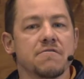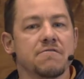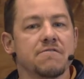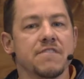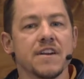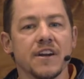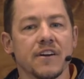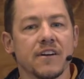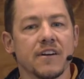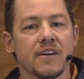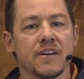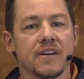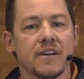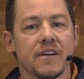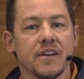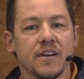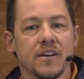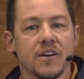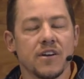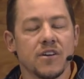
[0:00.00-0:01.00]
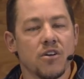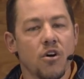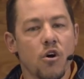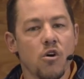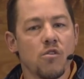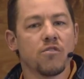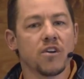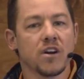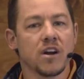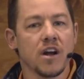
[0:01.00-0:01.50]
fear
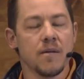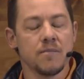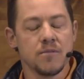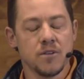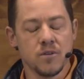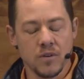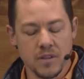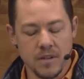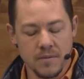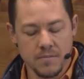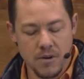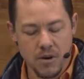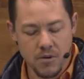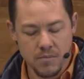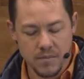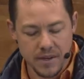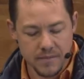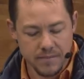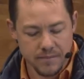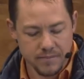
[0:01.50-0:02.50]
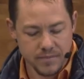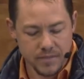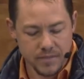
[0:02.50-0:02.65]
overcome you in the moment.